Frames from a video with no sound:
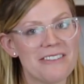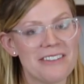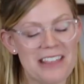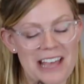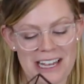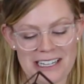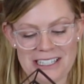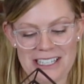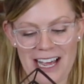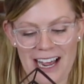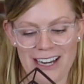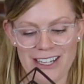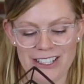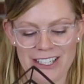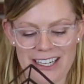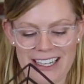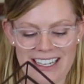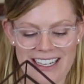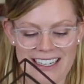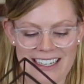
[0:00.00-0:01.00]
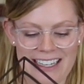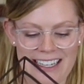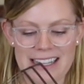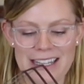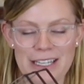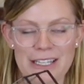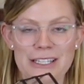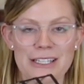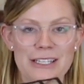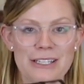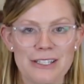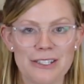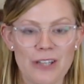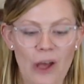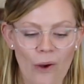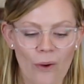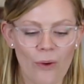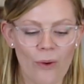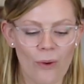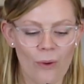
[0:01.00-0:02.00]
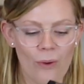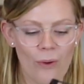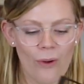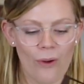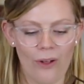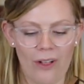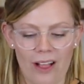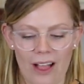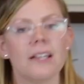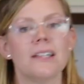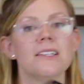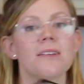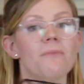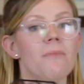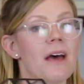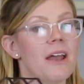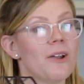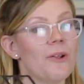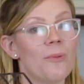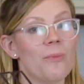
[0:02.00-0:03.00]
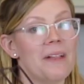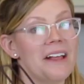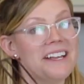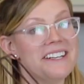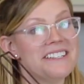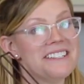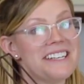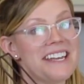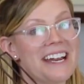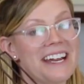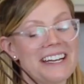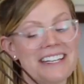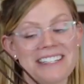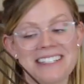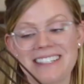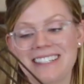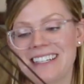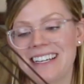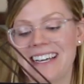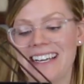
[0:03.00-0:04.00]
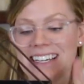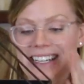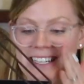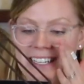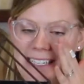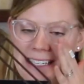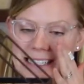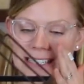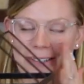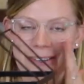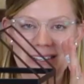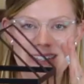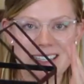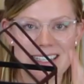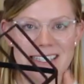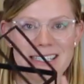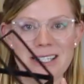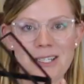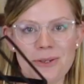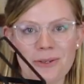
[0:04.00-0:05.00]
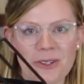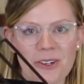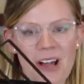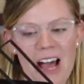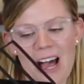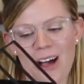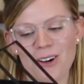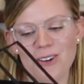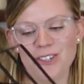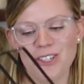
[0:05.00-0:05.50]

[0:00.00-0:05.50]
in that section, this is so cool. It's a metal plant stand. So it's this cute little house